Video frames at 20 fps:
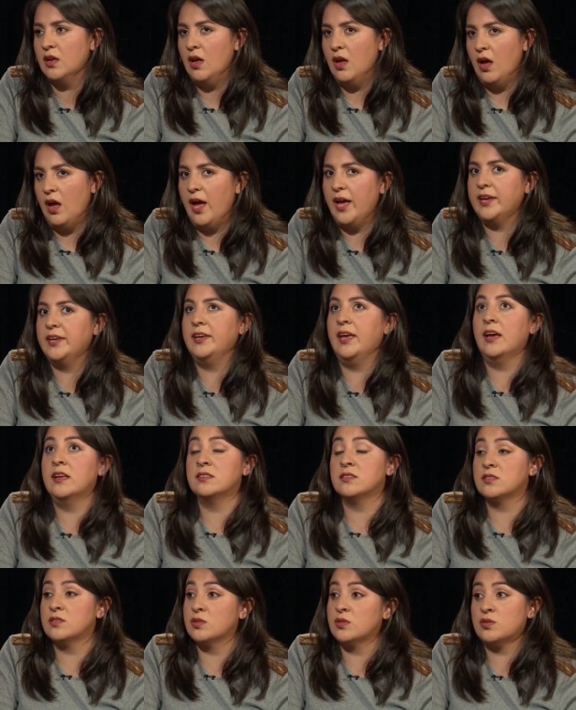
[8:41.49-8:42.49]
ah.
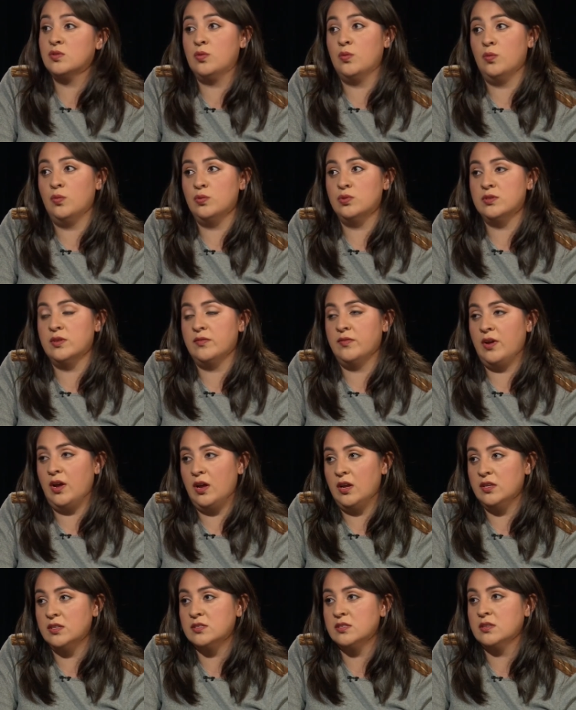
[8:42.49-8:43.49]
against the school's
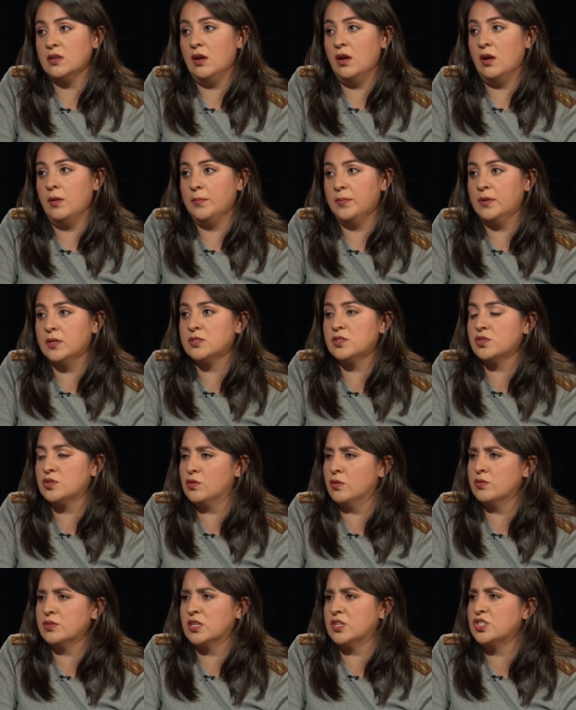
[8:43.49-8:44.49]
advice. Because um, wow. the
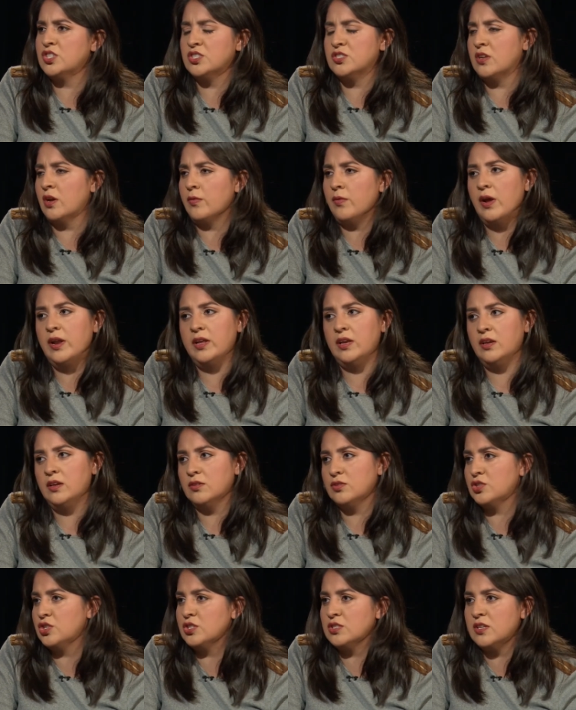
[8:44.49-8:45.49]
school's like, she's not ready
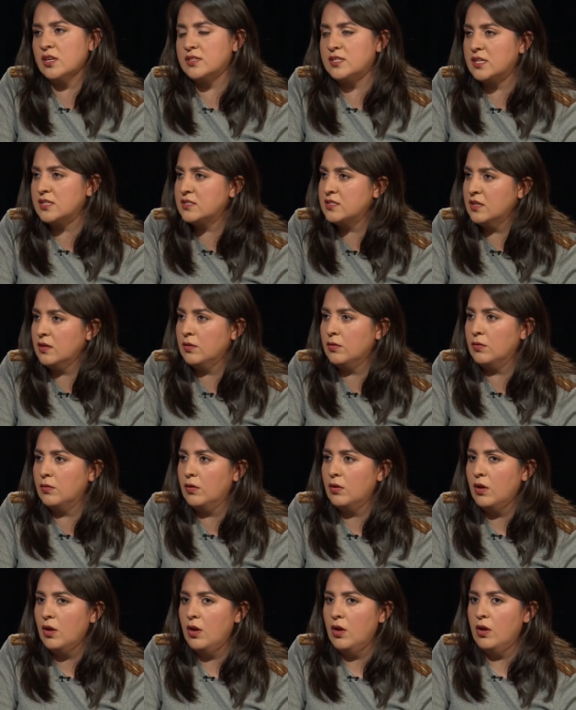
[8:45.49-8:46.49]
or she's not testing
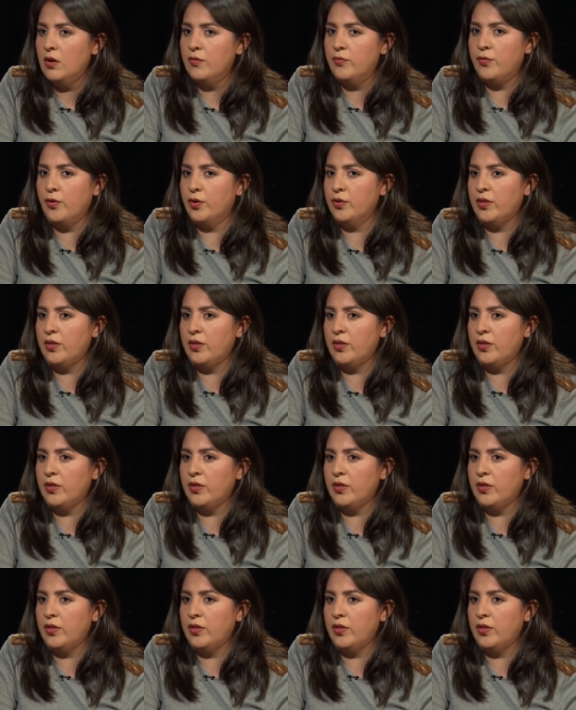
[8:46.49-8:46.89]
for